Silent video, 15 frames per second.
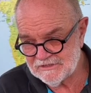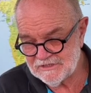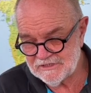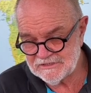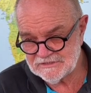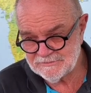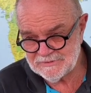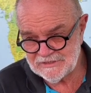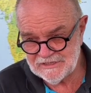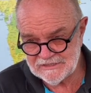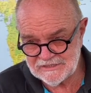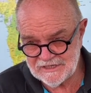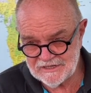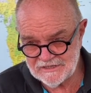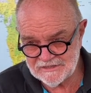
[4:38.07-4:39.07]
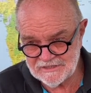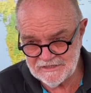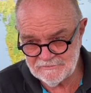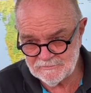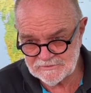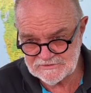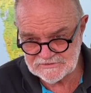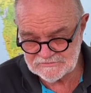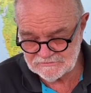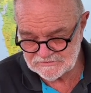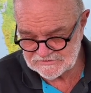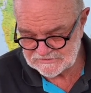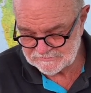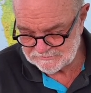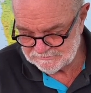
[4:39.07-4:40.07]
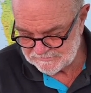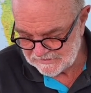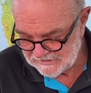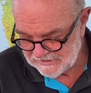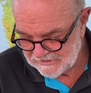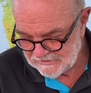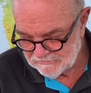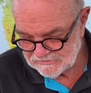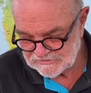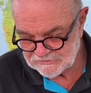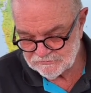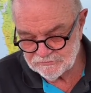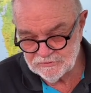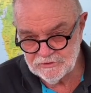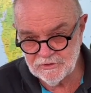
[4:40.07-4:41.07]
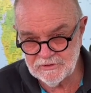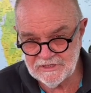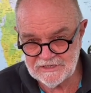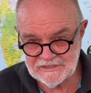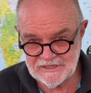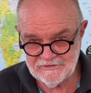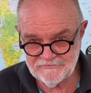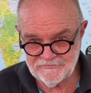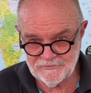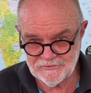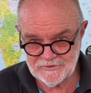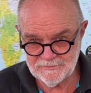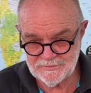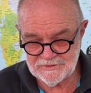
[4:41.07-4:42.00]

and to be let down at the end was a real letdown for him.